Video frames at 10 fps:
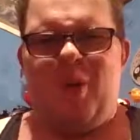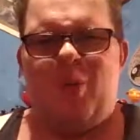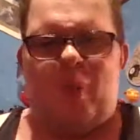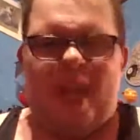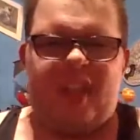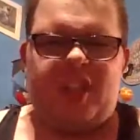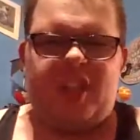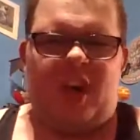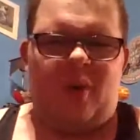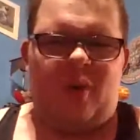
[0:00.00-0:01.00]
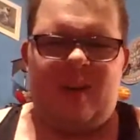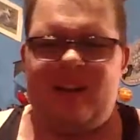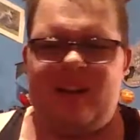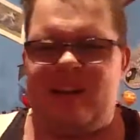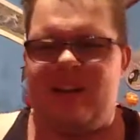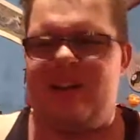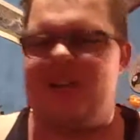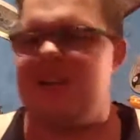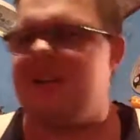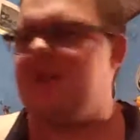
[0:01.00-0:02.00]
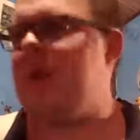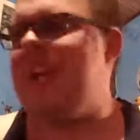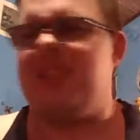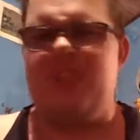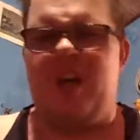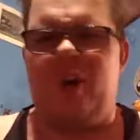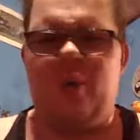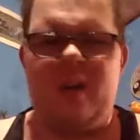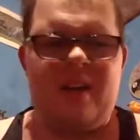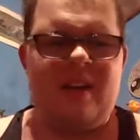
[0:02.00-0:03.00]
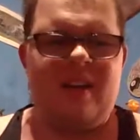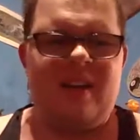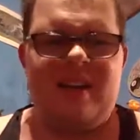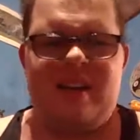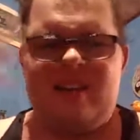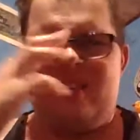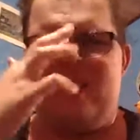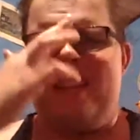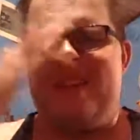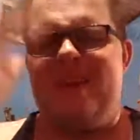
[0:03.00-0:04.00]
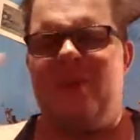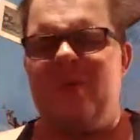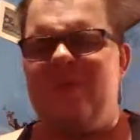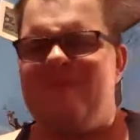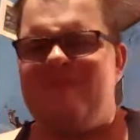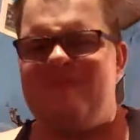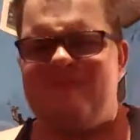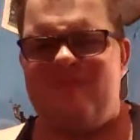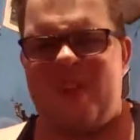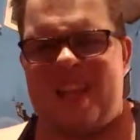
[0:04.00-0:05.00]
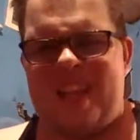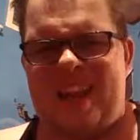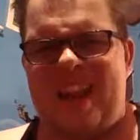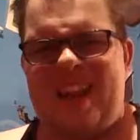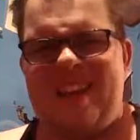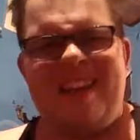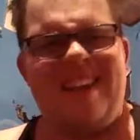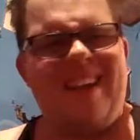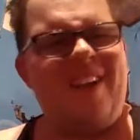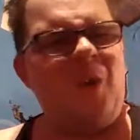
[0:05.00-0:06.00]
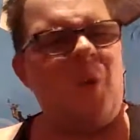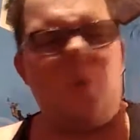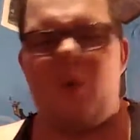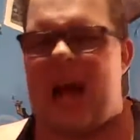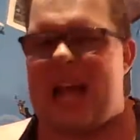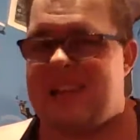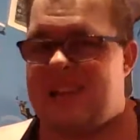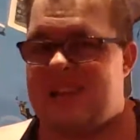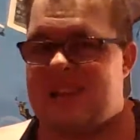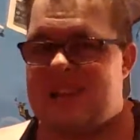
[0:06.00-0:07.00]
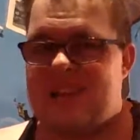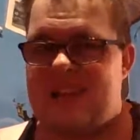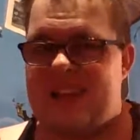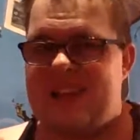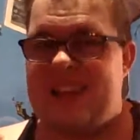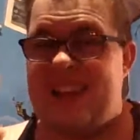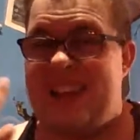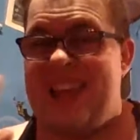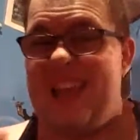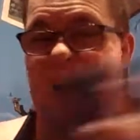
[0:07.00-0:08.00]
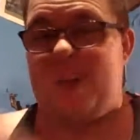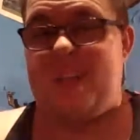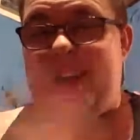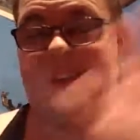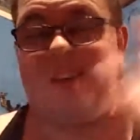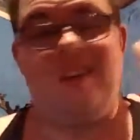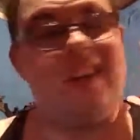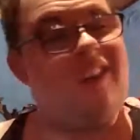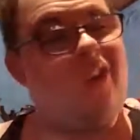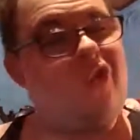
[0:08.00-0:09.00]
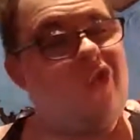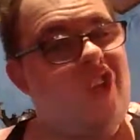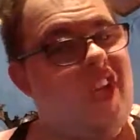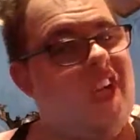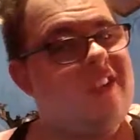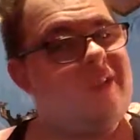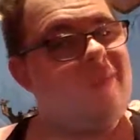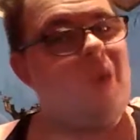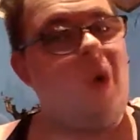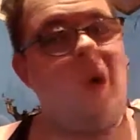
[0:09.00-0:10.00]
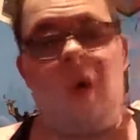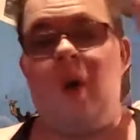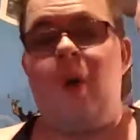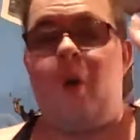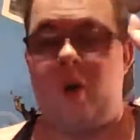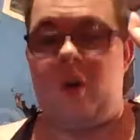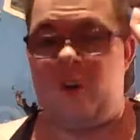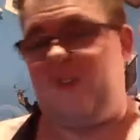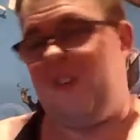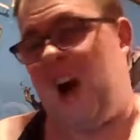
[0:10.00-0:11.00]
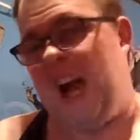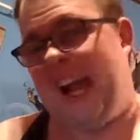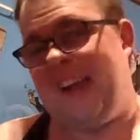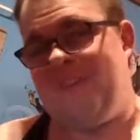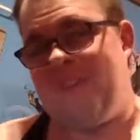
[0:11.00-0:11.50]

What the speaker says: weak show. Weak show. 2000 for TNA. I like I said, it wasn't as good as '06 or '05.